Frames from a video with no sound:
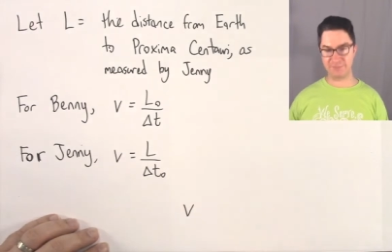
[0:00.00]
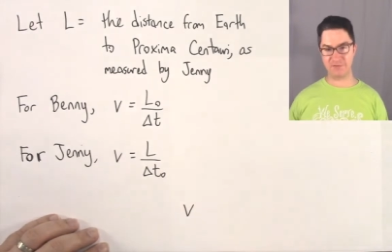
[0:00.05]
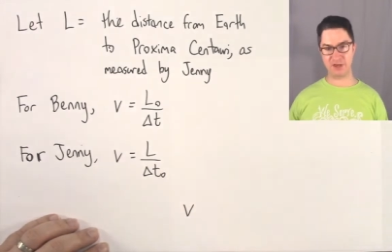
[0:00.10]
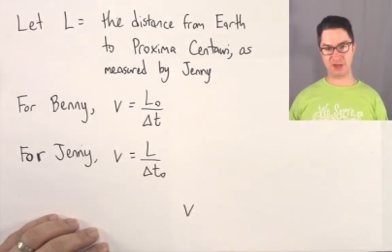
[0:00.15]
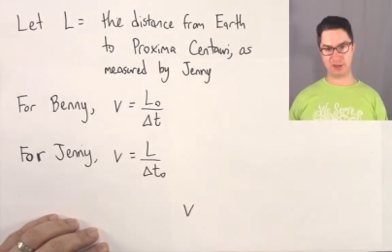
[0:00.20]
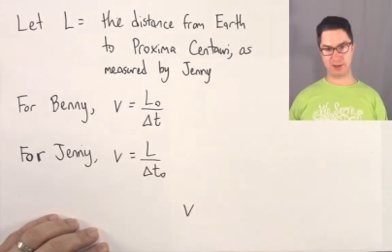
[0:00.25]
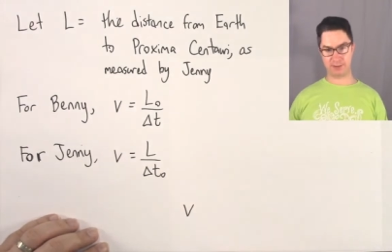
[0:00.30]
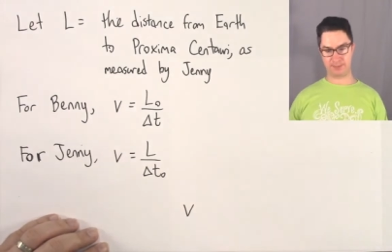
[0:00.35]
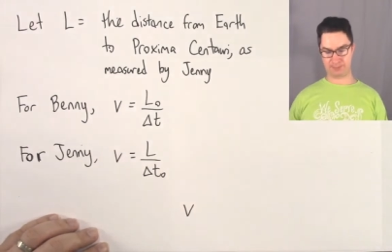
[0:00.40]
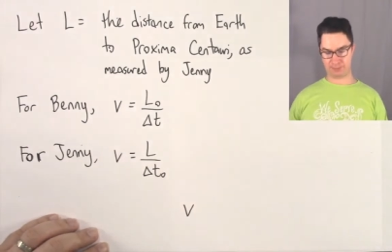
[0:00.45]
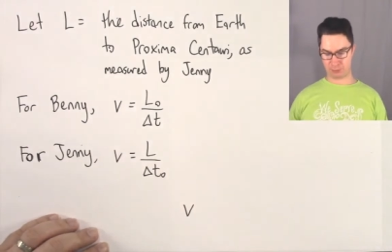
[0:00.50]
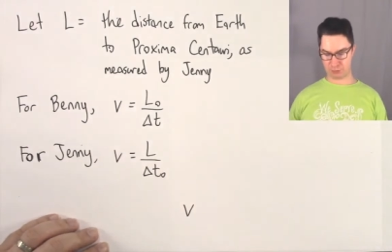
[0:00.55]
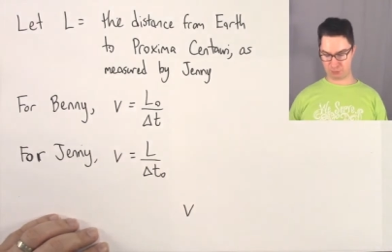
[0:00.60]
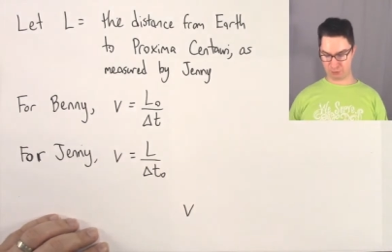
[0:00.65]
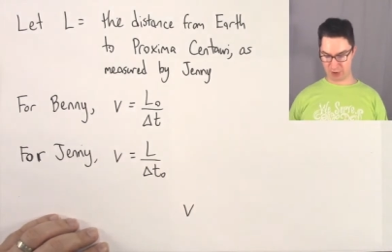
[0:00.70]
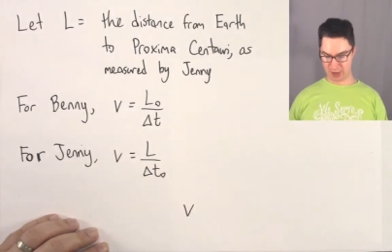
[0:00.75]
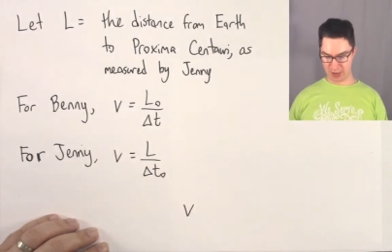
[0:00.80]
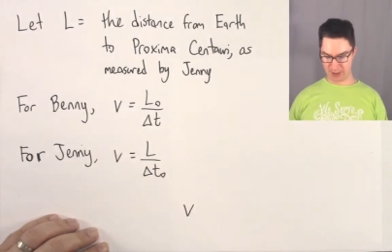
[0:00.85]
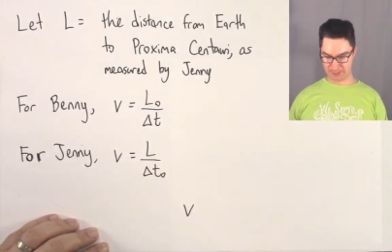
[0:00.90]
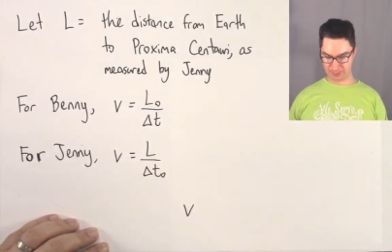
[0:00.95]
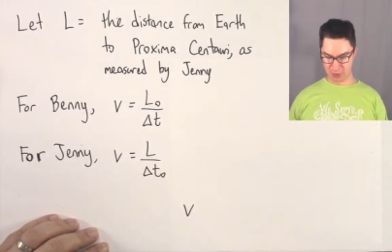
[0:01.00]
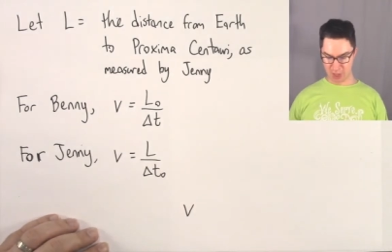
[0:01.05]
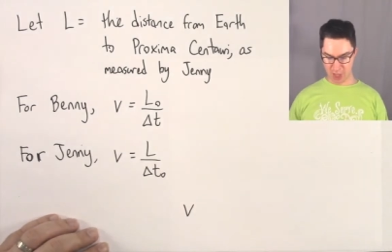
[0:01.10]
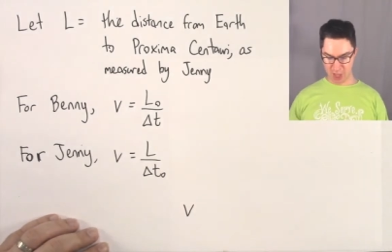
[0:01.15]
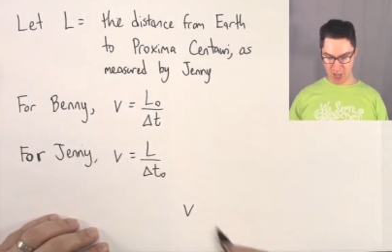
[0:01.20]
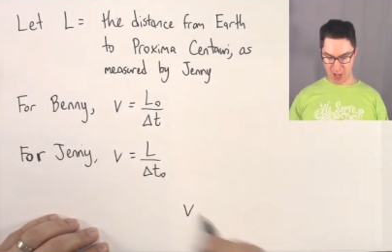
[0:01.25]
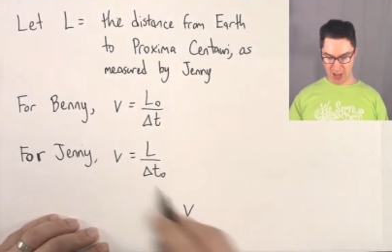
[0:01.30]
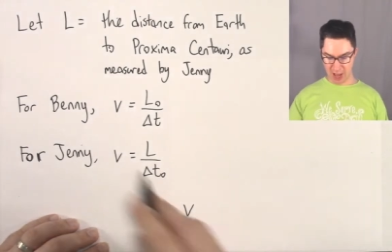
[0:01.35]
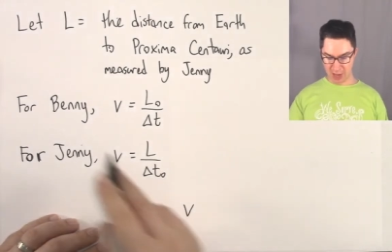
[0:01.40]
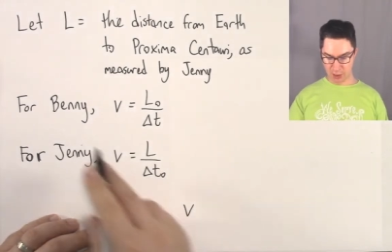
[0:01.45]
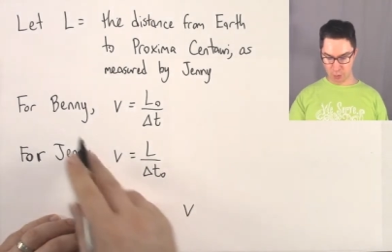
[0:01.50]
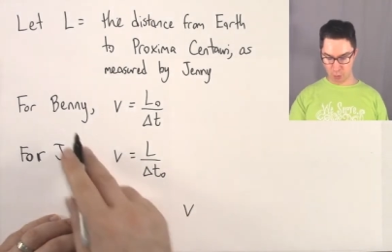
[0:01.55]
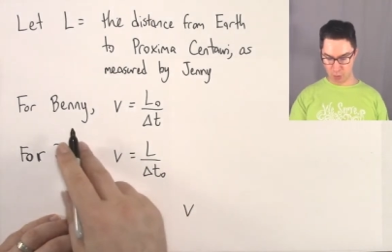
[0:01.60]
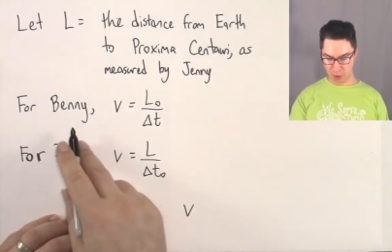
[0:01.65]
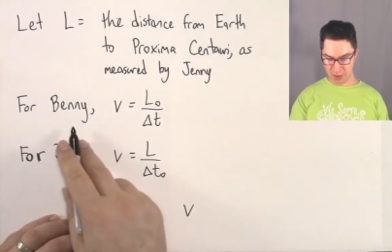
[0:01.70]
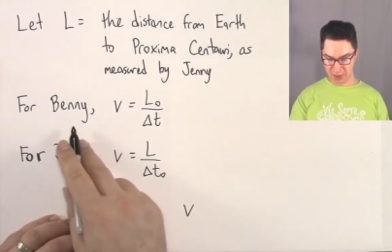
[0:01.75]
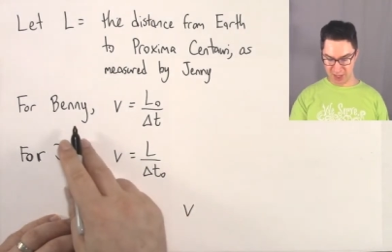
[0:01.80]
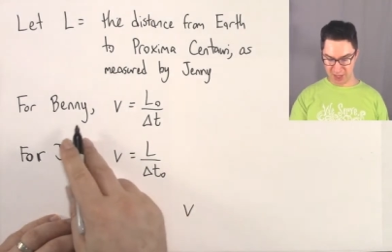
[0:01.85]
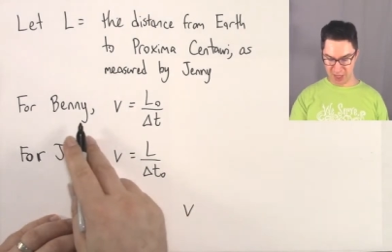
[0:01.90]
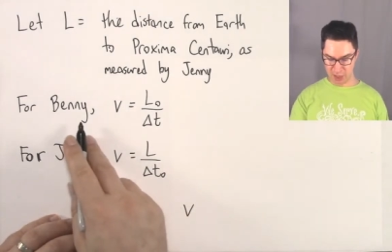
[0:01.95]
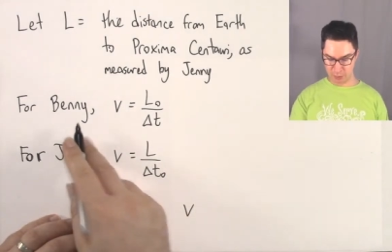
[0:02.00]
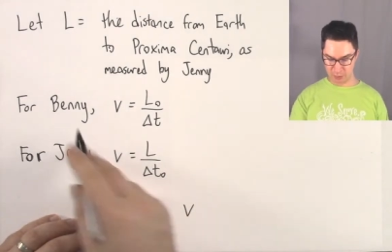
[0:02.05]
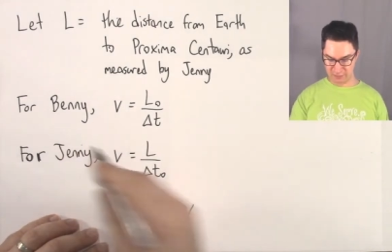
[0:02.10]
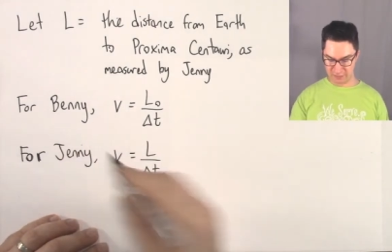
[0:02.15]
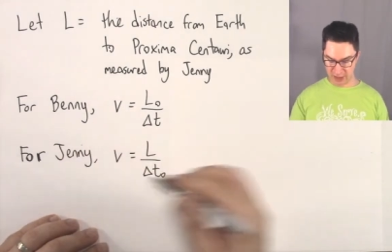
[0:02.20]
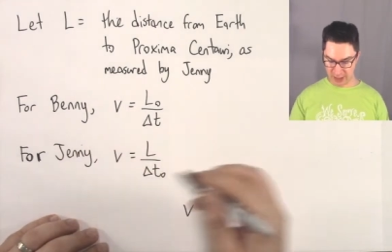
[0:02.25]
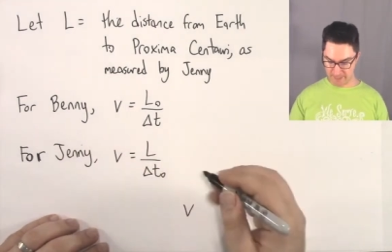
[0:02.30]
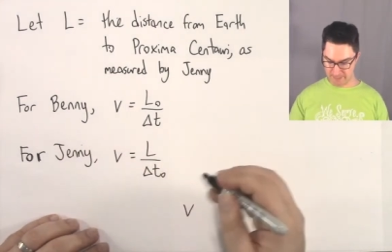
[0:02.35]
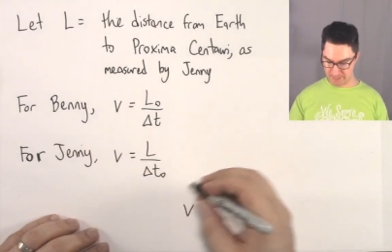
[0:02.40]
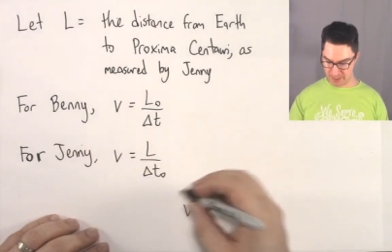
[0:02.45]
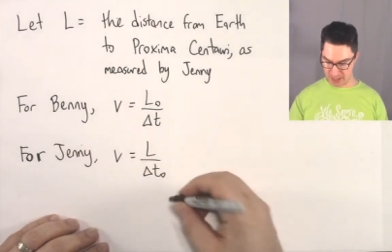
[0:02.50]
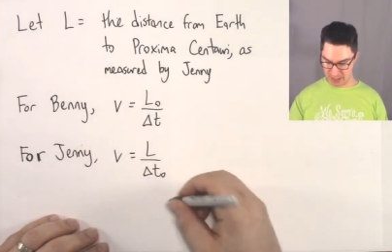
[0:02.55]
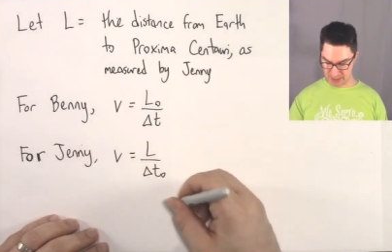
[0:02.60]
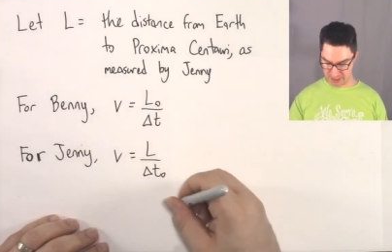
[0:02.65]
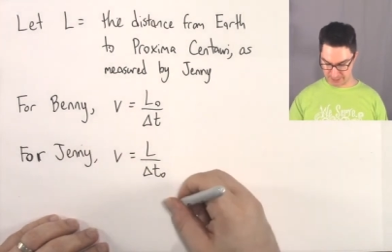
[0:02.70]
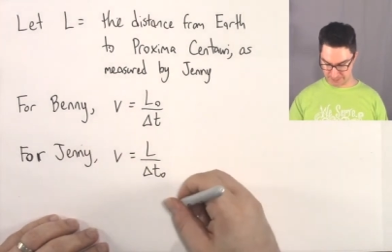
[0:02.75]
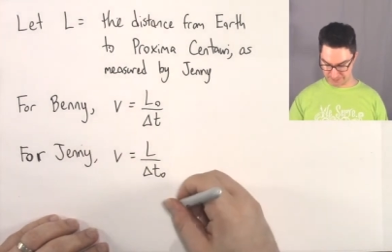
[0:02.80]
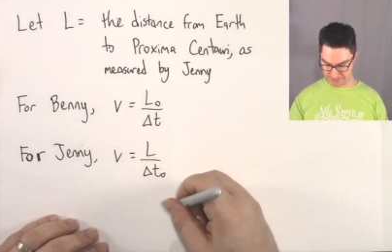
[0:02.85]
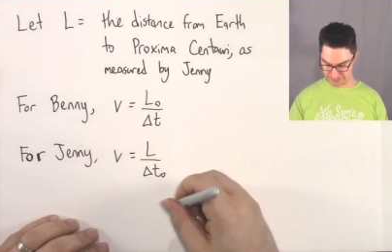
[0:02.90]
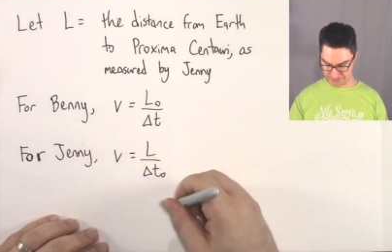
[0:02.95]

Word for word: V, right? On one hand, we've got Benny.